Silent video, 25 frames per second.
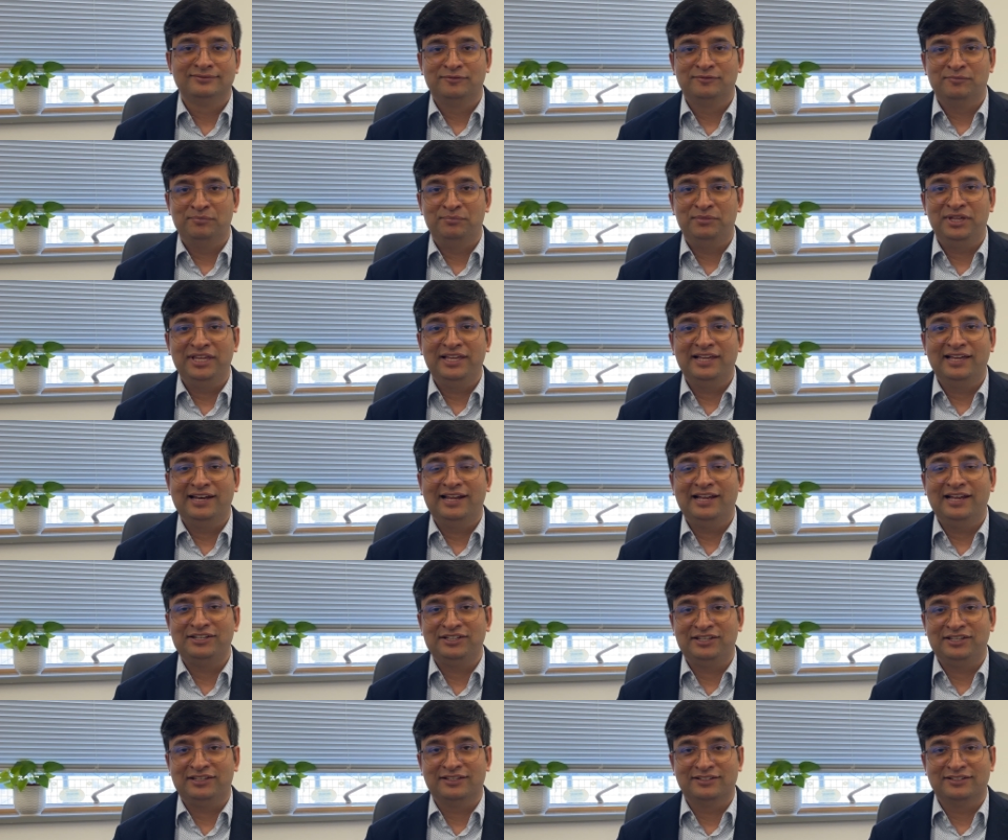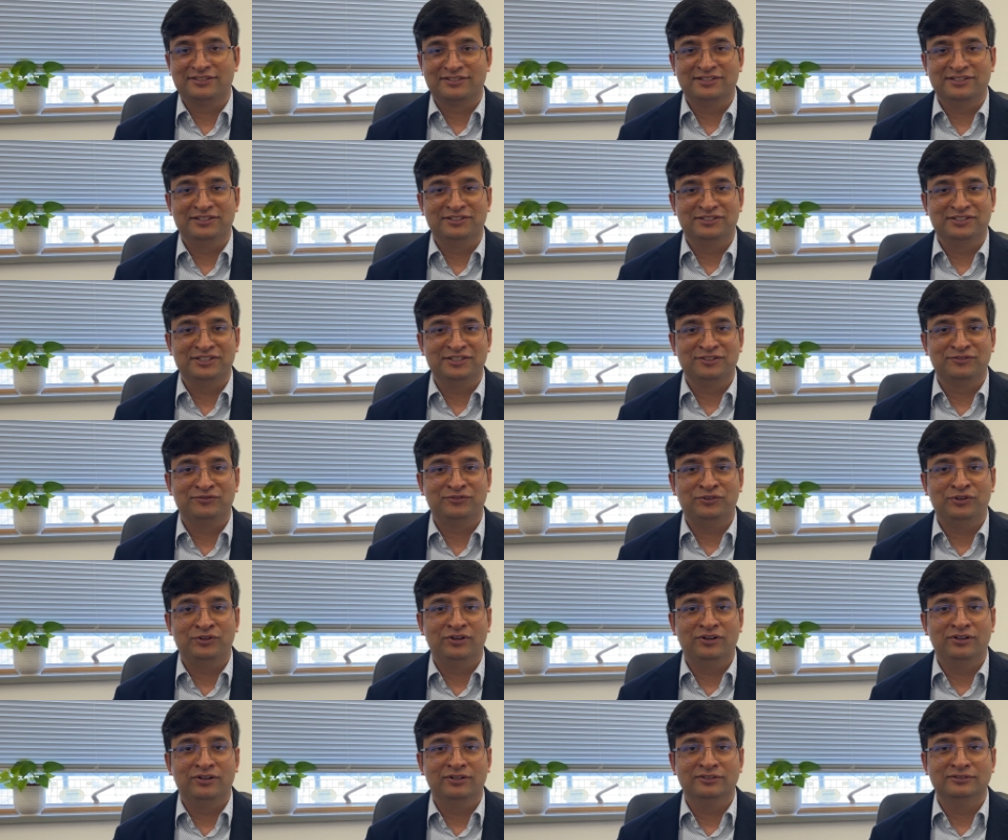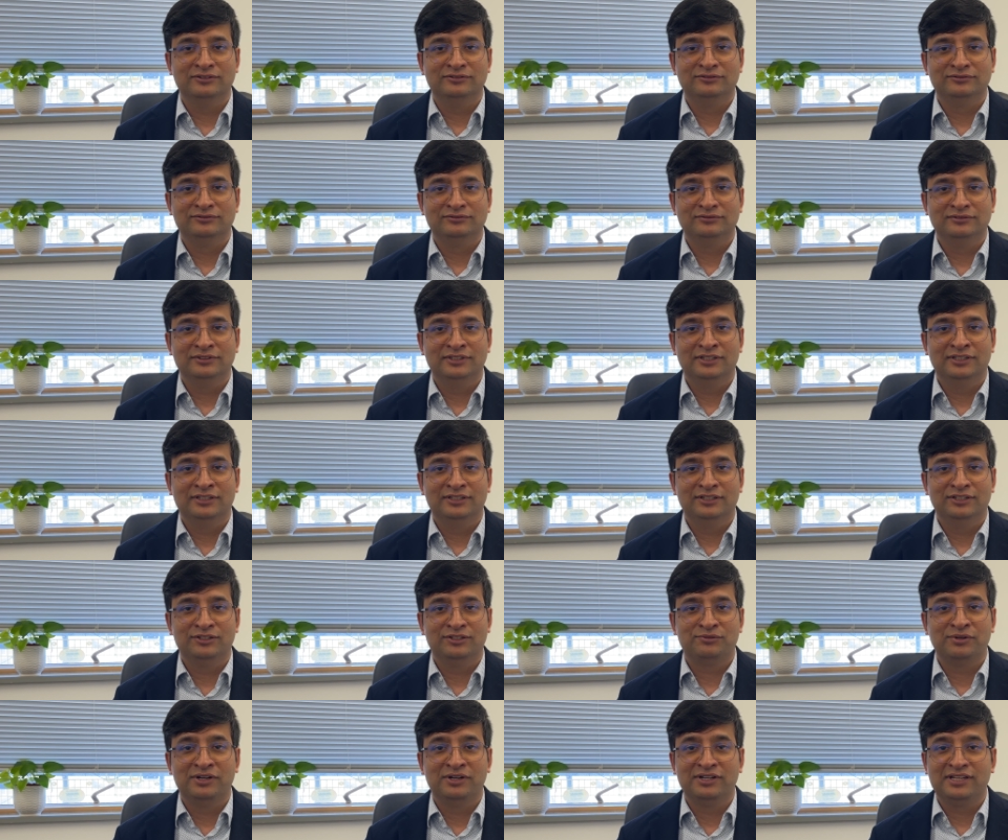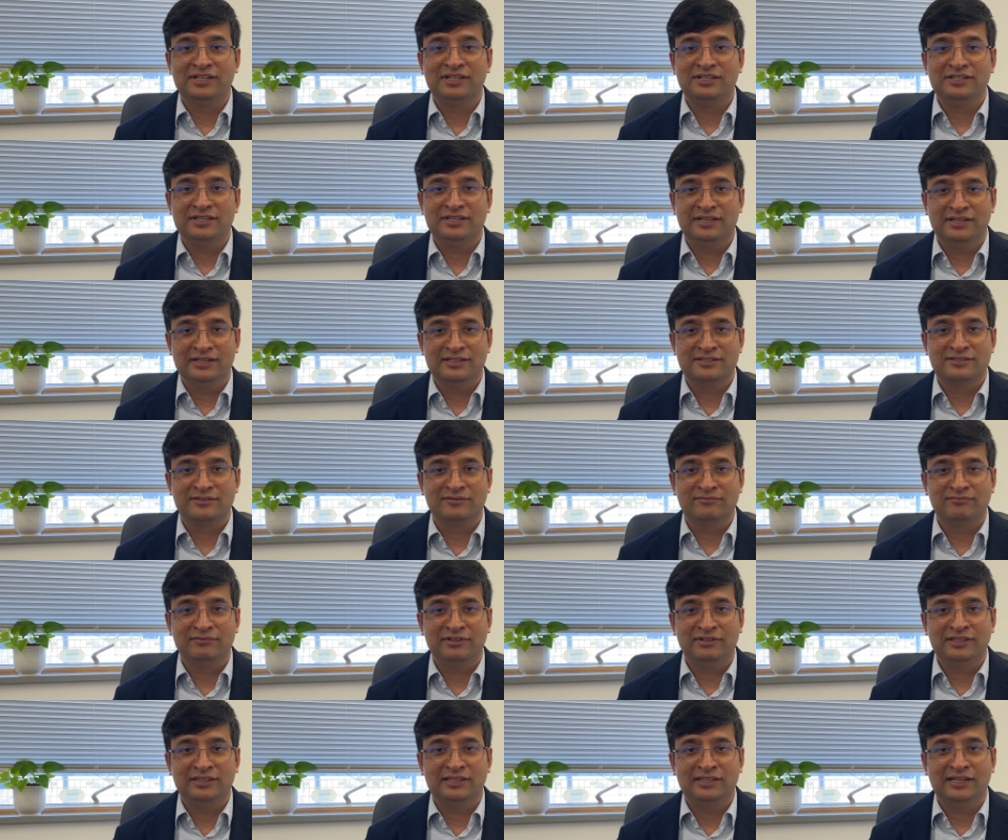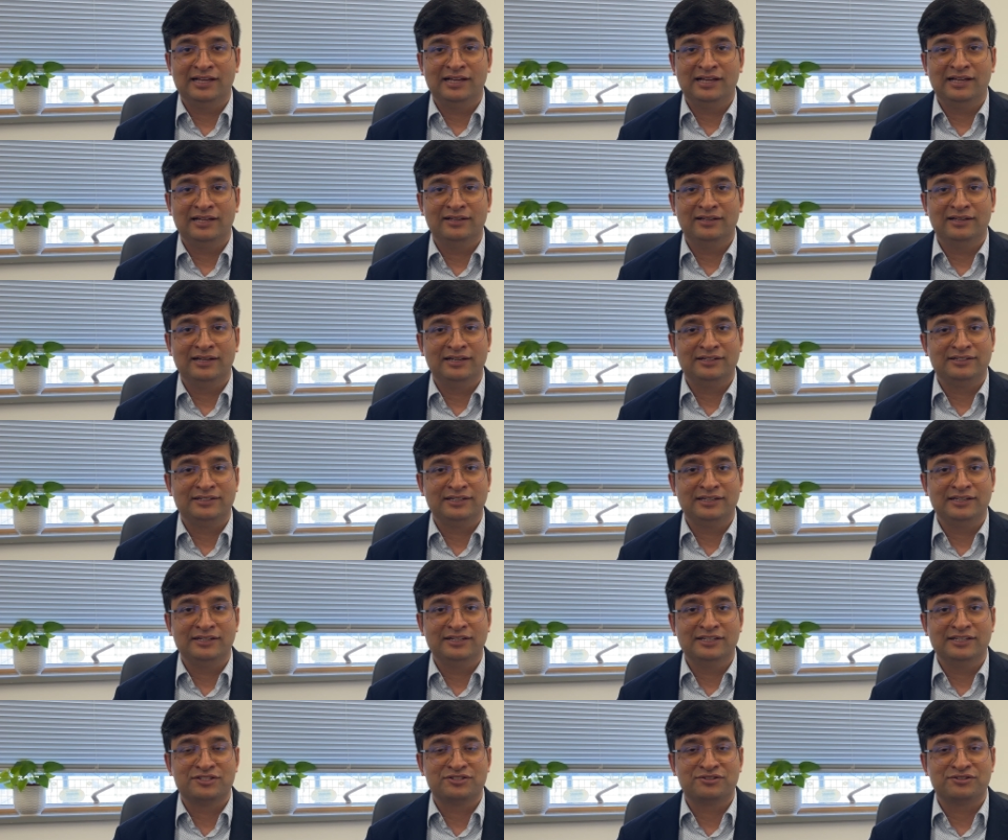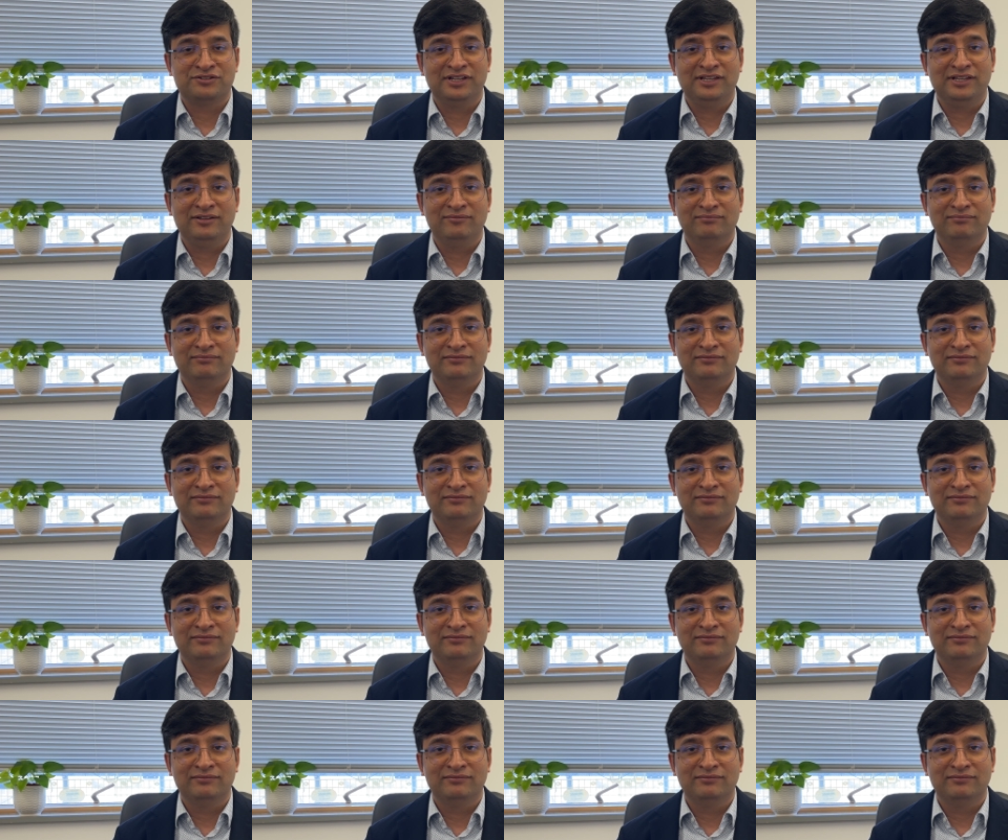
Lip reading: Being an IT consultant for 20 years in the IT industry,